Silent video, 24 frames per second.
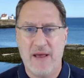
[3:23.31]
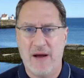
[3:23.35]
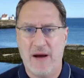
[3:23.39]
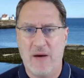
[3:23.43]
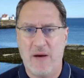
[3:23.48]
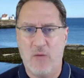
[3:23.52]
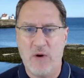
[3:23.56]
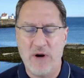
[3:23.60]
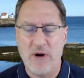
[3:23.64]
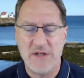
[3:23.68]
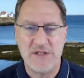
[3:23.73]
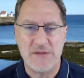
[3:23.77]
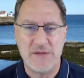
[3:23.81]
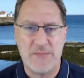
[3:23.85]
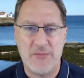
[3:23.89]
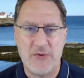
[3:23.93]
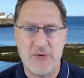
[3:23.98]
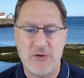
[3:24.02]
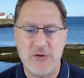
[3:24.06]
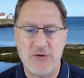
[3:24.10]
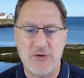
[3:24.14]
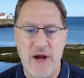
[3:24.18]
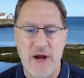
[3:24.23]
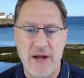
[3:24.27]
What is the
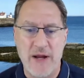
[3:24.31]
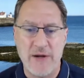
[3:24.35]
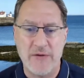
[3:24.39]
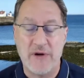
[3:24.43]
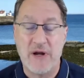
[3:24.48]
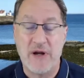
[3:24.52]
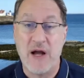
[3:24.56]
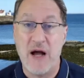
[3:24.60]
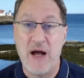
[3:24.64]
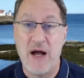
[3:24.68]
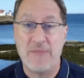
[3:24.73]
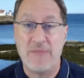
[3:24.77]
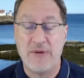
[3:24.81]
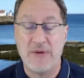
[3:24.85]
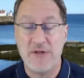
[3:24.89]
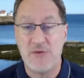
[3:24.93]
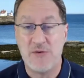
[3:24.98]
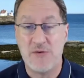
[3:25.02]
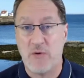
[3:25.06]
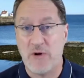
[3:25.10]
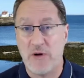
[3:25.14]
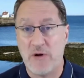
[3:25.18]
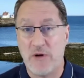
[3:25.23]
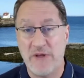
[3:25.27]
pool trying to accomplish?
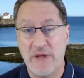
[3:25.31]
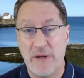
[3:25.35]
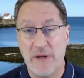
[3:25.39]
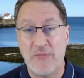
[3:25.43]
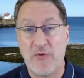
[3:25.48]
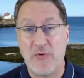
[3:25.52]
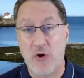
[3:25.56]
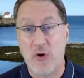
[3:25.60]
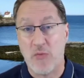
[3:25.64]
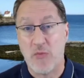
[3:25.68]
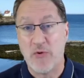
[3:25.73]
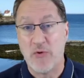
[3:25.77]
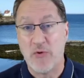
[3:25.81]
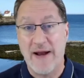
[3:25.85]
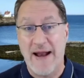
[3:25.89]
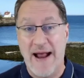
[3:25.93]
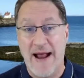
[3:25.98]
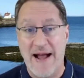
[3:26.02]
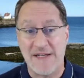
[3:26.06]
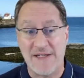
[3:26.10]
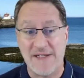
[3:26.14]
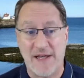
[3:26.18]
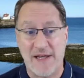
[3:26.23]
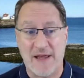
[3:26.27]
What are the appropriate
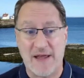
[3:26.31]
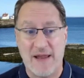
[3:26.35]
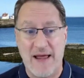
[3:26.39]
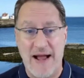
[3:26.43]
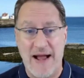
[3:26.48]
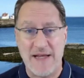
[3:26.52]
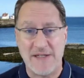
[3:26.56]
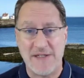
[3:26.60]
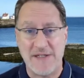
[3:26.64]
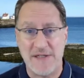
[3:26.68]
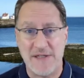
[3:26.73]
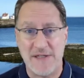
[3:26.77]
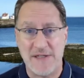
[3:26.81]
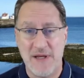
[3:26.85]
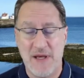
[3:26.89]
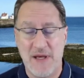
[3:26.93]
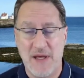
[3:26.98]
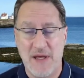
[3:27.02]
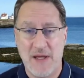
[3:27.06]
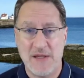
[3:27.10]
asset classes?